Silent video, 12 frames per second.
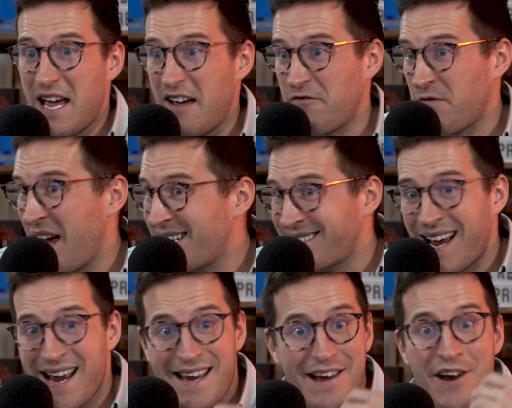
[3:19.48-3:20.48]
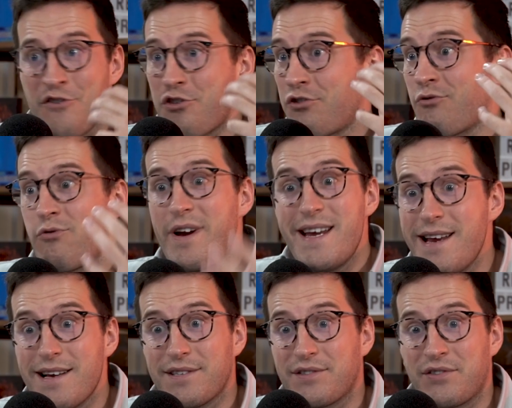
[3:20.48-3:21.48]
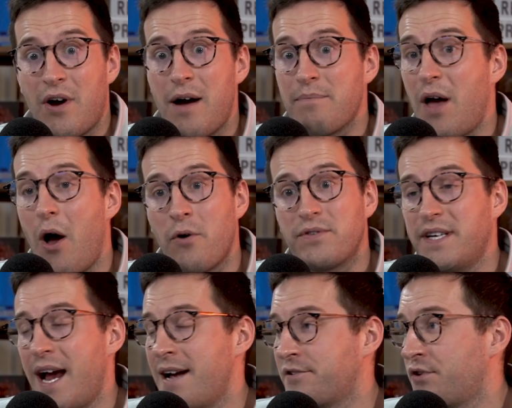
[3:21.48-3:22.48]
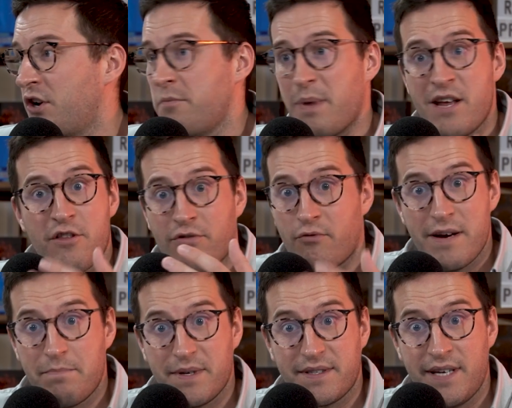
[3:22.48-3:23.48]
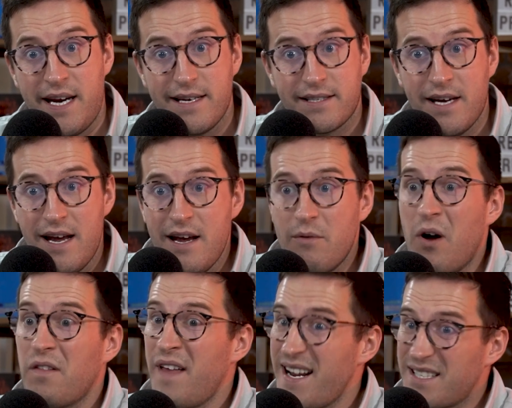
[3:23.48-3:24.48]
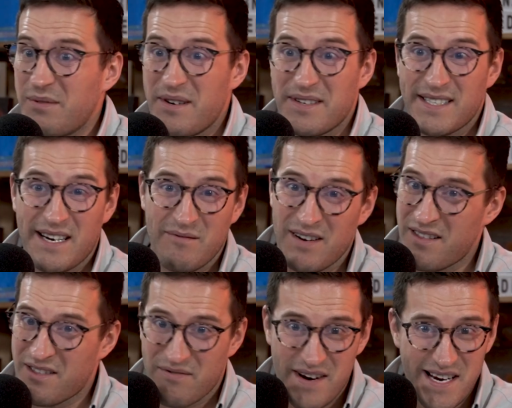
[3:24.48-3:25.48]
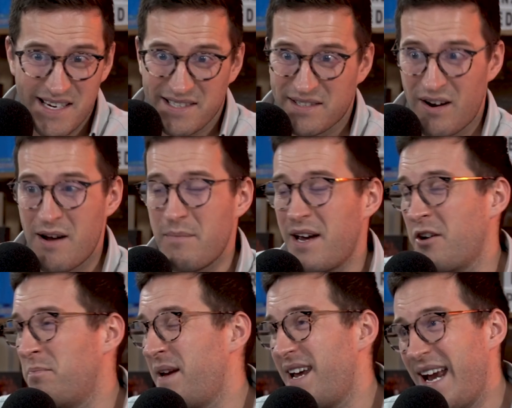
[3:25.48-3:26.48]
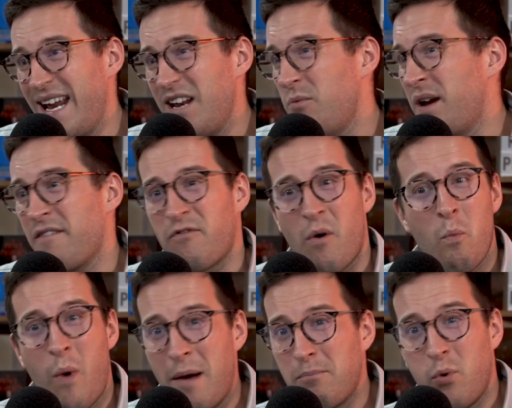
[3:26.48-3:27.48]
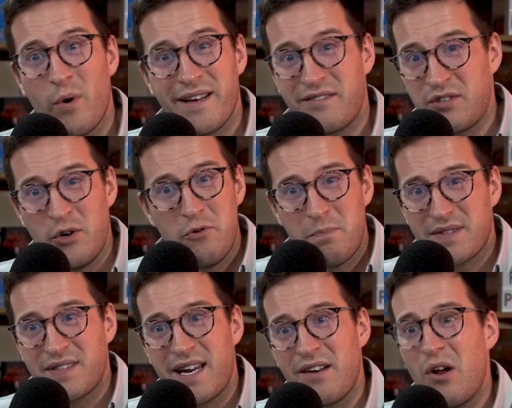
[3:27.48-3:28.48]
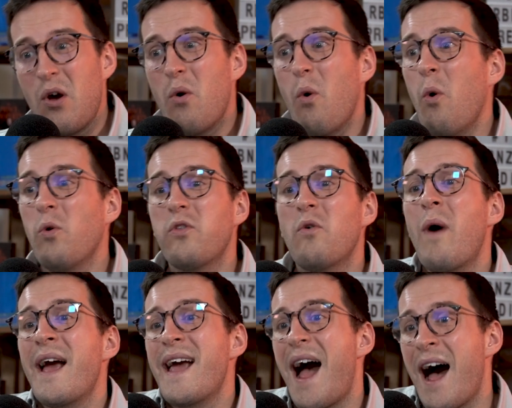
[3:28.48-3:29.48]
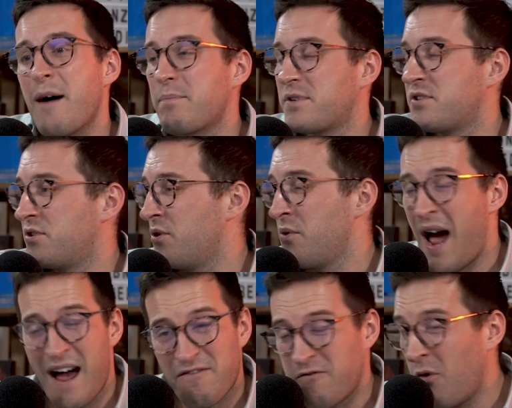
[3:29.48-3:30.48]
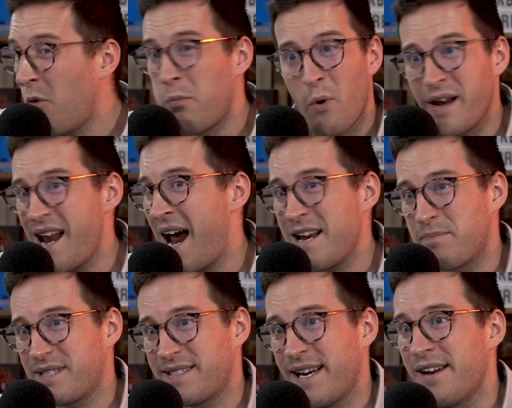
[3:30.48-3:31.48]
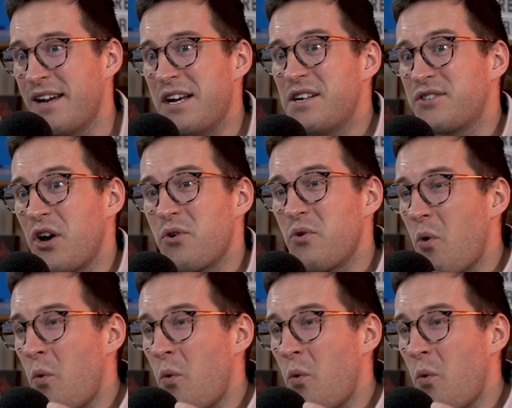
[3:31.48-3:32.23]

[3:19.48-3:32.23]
If they say in 3 years' time, the OCR is going to be 3%, well, that's where you can say, well, in 3 years' time, it could be anywhere from 1.2% all the way up to 4.8%. So